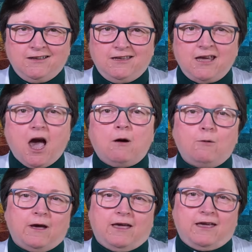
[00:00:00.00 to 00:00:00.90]

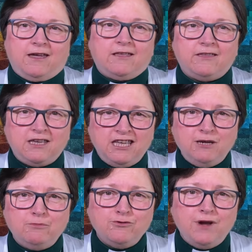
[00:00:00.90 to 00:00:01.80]
Yahweh, the
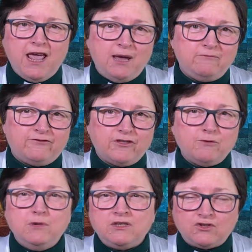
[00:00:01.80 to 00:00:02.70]
Hebrew name for the
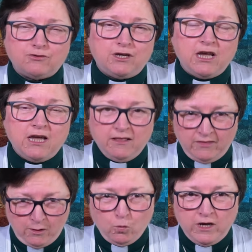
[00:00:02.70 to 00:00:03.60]
mystery
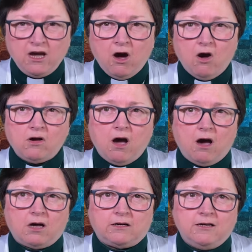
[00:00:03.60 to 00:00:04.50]
that we call
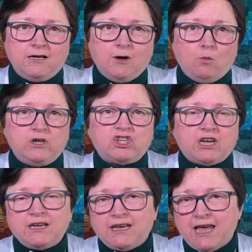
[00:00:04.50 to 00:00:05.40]
God,
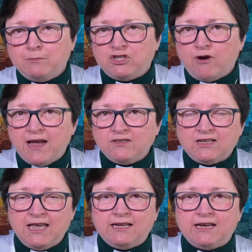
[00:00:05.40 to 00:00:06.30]
which can be
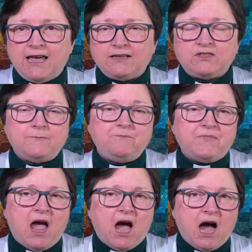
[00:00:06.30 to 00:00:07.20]
translated as
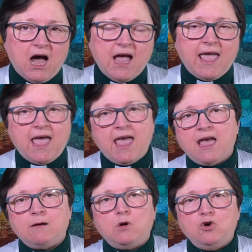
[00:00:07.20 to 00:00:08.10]
I
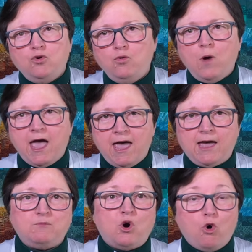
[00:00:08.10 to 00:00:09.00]
am who
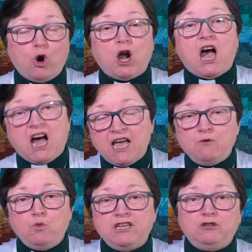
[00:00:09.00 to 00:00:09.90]
am, or I
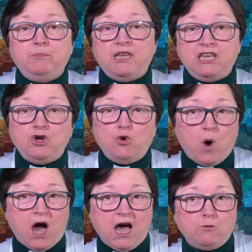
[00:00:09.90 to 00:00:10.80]
will be who
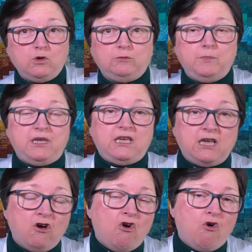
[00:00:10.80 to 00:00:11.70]
I will
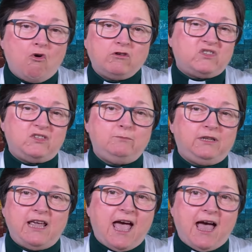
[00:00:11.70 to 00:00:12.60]
be, or
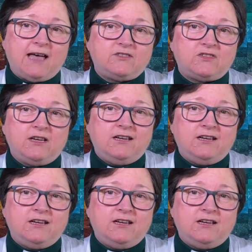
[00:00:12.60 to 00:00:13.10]
simply as